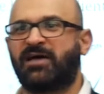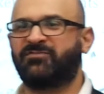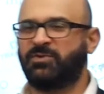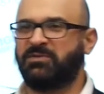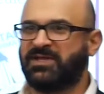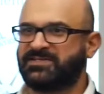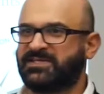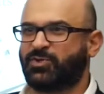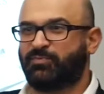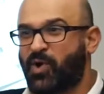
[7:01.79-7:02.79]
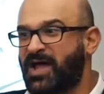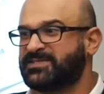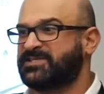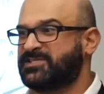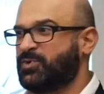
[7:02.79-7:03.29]
of doing business or
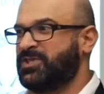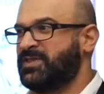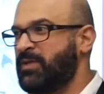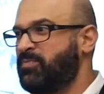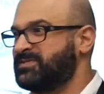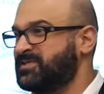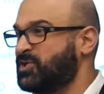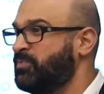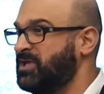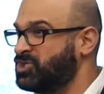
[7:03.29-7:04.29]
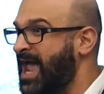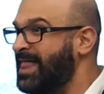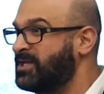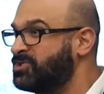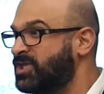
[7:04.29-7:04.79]
processes within that business are being
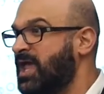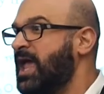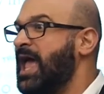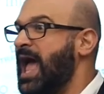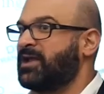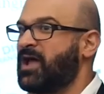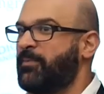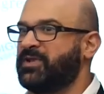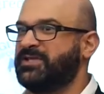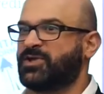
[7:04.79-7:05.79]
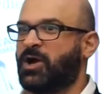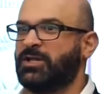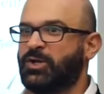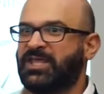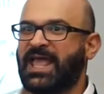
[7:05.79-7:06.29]
challenged. And companies are
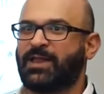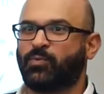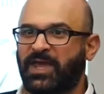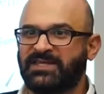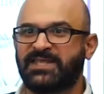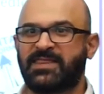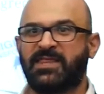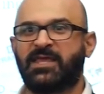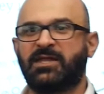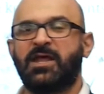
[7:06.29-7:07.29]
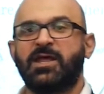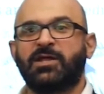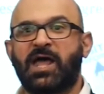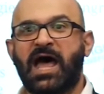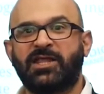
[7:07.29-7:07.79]
looking at ways that they can
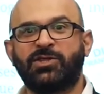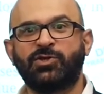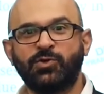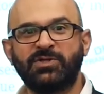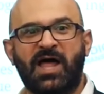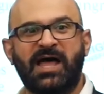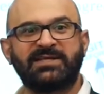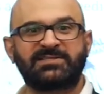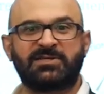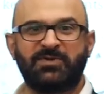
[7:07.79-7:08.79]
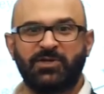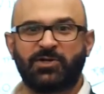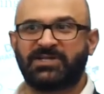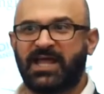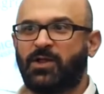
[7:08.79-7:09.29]
uh, utilize
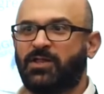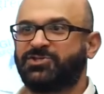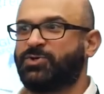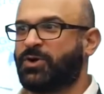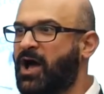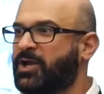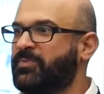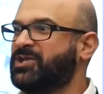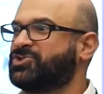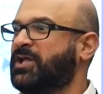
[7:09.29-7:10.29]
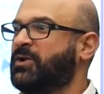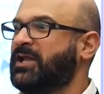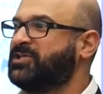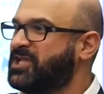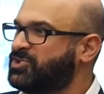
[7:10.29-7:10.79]
computer technology or automation
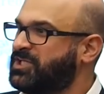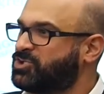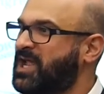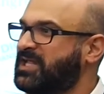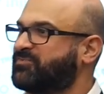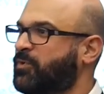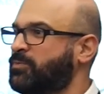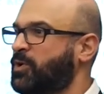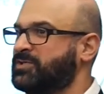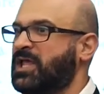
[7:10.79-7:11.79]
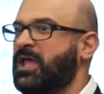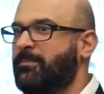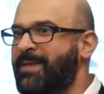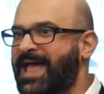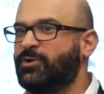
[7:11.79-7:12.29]
and digitally transform those
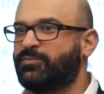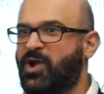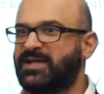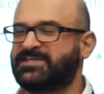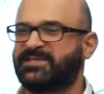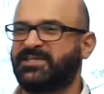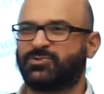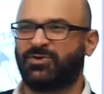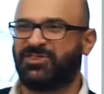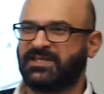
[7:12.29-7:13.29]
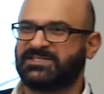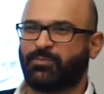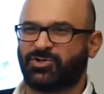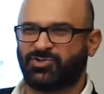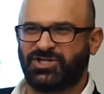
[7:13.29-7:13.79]
manual processes or things that
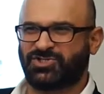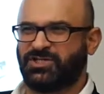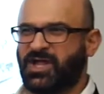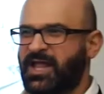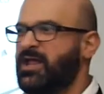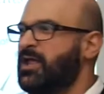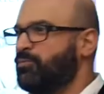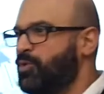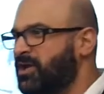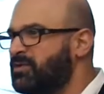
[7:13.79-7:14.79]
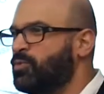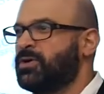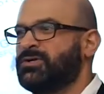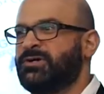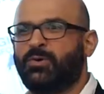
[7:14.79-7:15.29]
were traditionally done brick and
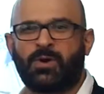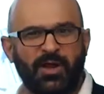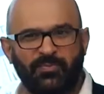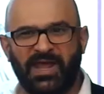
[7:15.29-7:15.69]
mortar or on